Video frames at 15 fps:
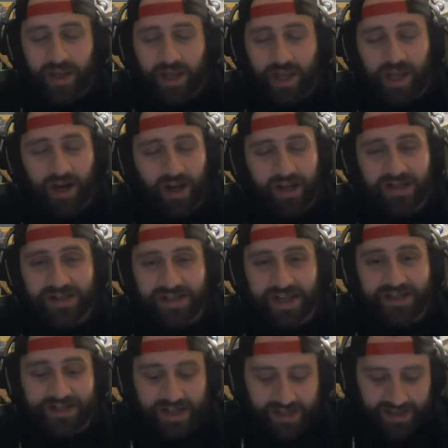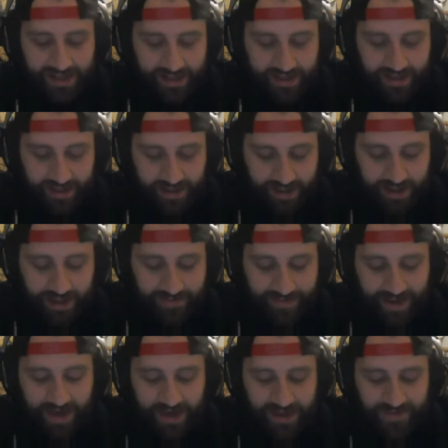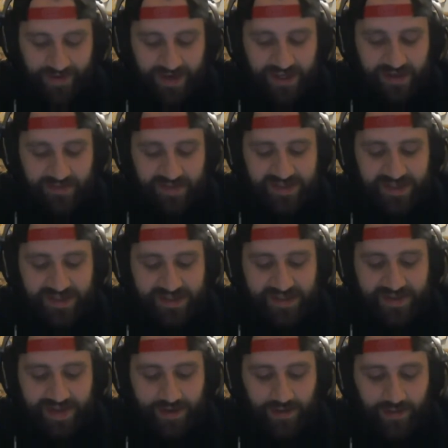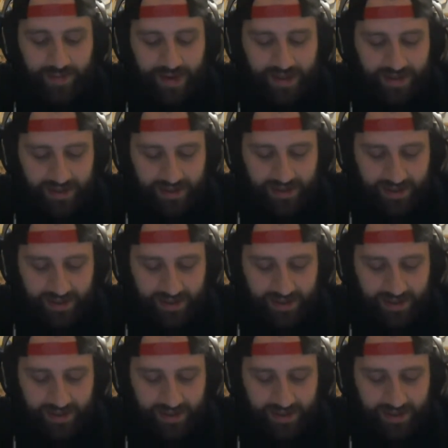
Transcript: and us not taking advantage of any of the mistakes that they were making.